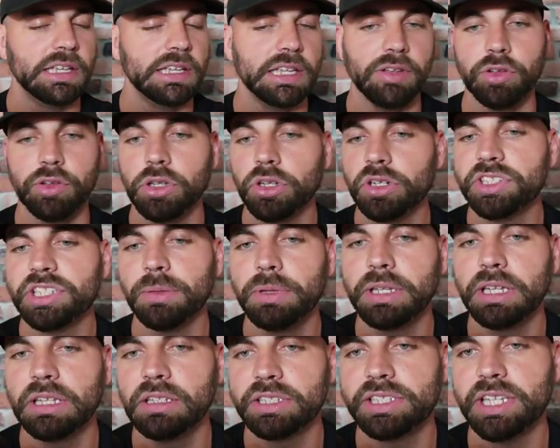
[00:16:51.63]
If you learned
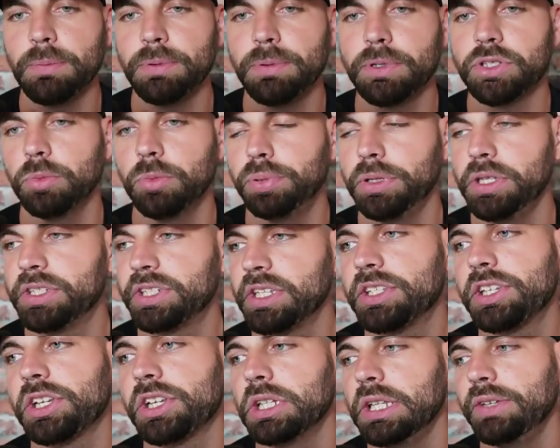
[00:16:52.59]
something in this episode, please
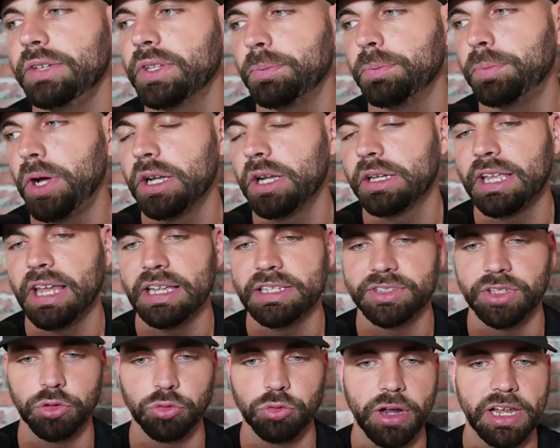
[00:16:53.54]
consider leaving the
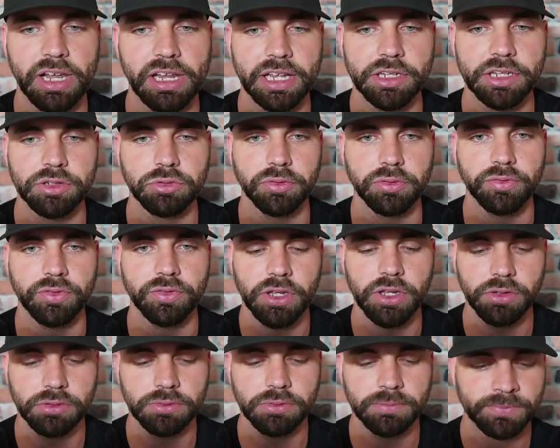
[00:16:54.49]
podcast a rating and
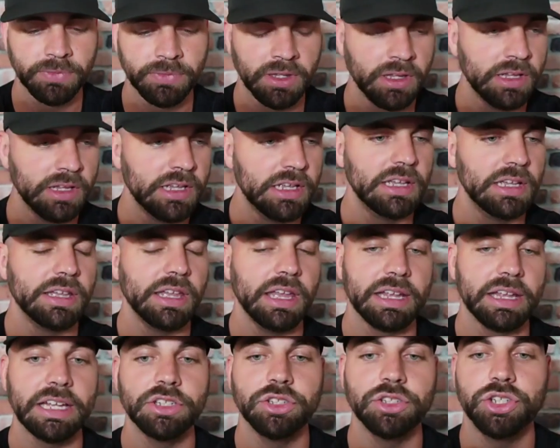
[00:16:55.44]
review.
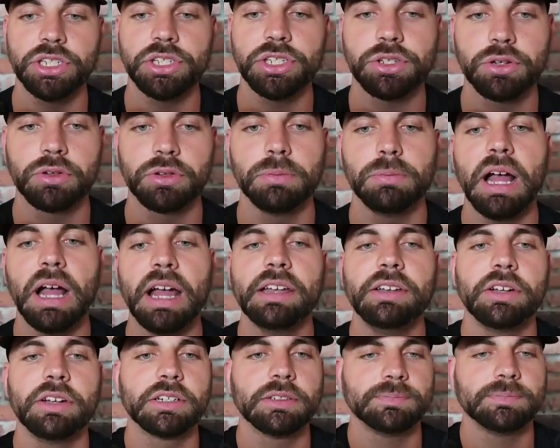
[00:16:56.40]
Again, just a
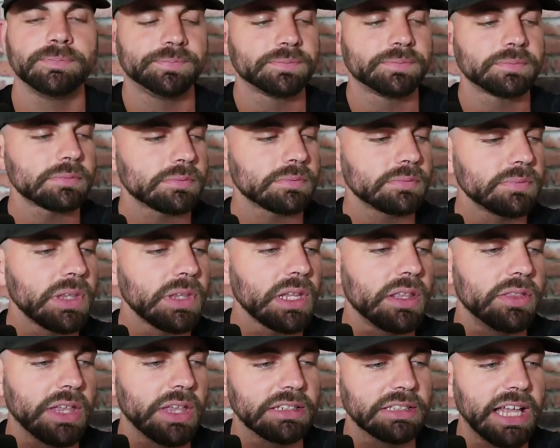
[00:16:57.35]
reminder
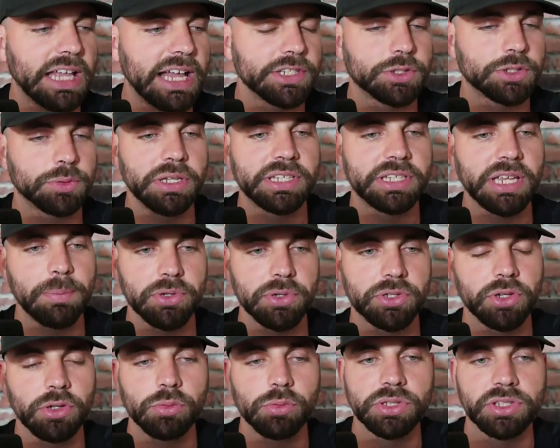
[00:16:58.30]
that last week's
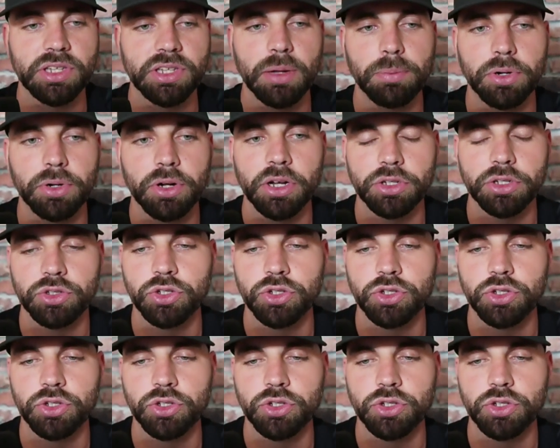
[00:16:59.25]
episode was number